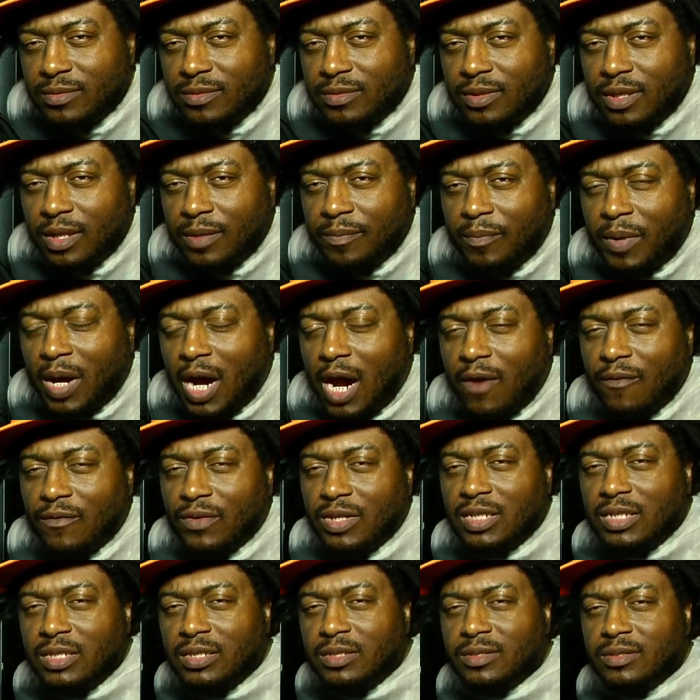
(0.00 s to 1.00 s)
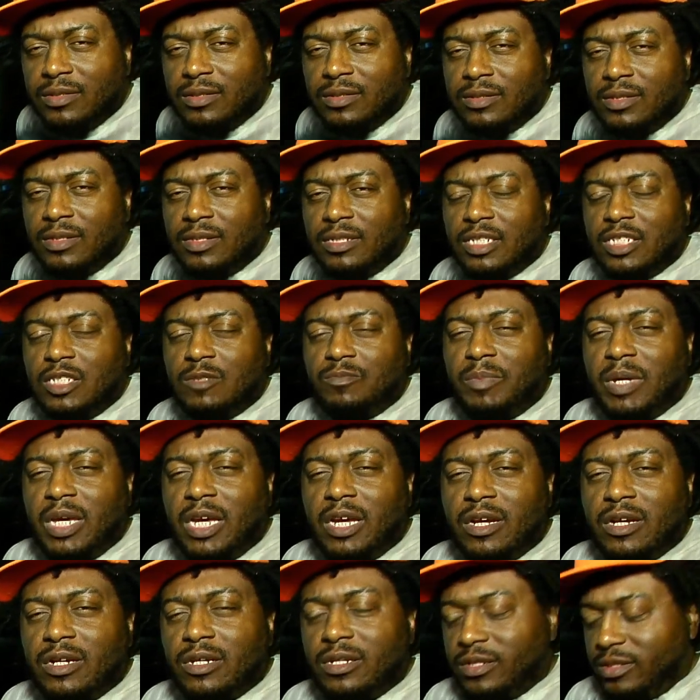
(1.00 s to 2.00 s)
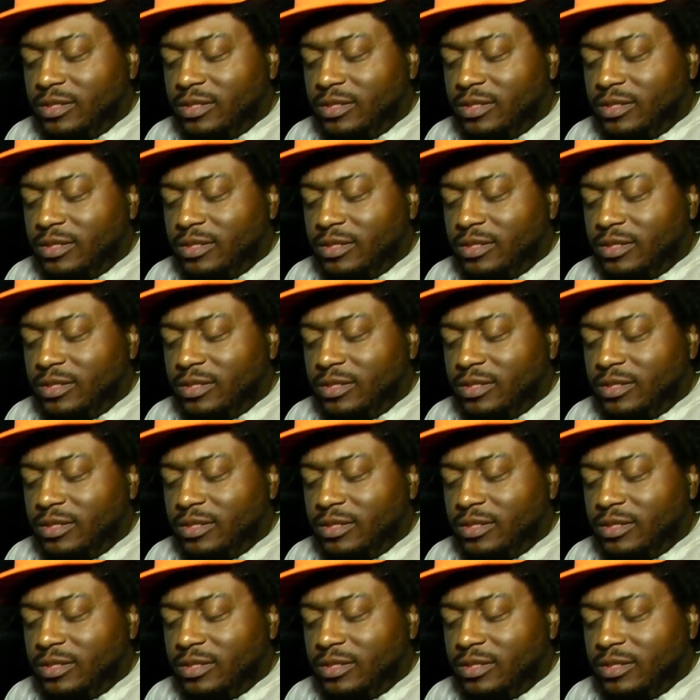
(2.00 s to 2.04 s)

and poverty, despair.